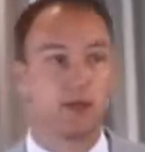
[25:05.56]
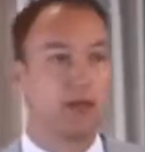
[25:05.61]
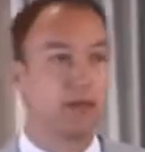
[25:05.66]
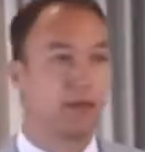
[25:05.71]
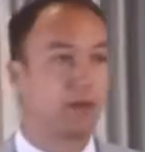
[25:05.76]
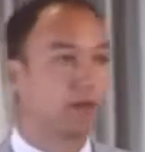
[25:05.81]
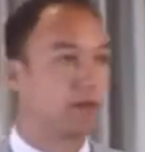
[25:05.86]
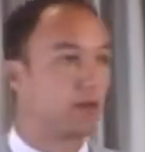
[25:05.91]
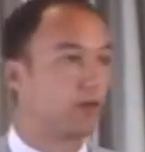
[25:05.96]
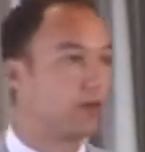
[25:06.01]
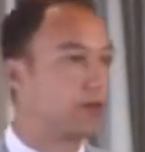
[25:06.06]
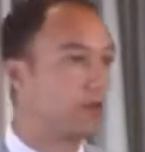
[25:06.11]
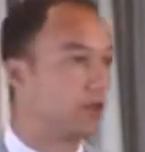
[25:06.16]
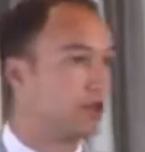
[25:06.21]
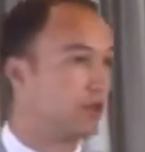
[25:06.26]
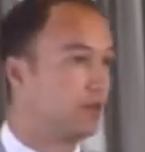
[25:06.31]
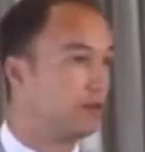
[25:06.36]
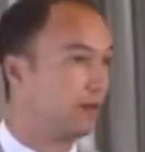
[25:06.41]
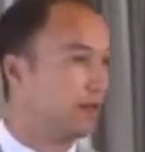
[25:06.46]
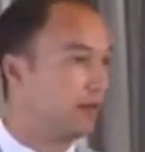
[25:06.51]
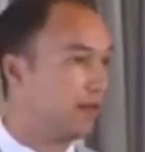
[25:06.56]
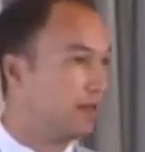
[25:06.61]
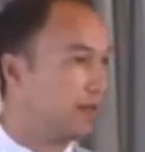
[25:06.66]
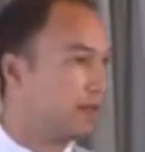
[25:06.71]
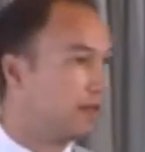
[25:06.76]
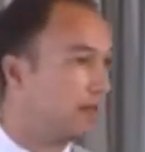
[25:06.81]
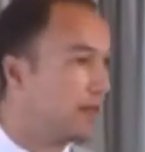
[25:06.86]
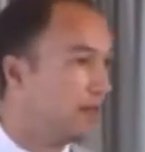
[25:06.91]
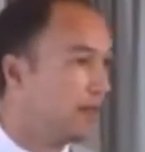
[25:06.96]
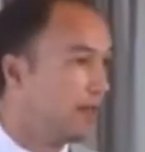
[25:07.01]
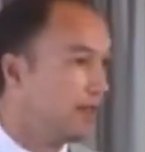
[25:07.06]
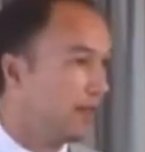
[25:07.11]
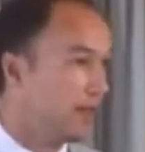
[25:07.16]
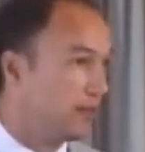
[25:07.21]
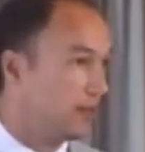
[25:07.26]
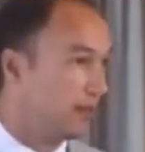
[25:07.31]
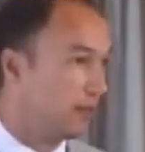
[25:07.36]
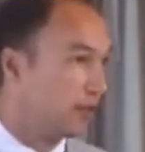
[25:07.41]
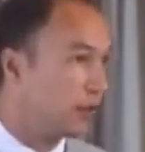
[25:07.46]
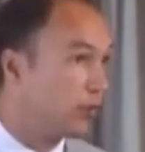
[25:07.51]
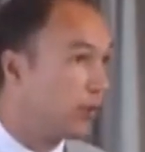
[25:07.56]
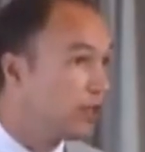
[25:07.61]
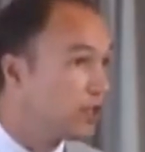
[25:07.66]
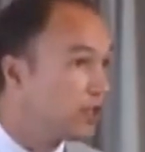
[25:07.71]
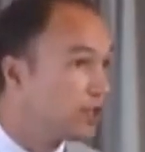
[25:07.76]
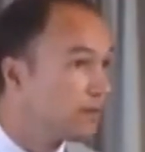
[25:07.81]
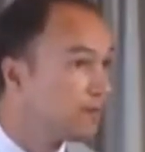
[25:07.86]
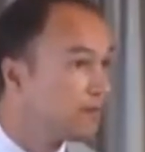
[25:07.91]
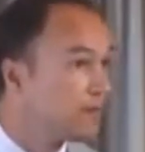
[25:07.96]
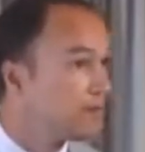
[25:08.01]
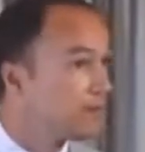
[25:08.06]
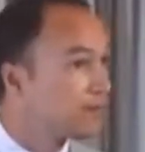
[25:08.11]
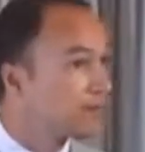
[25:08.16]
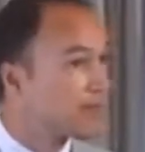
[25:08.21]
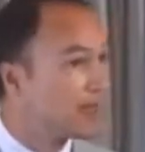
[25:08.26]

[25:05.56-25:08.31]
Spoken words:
equilibrium condition in an equation,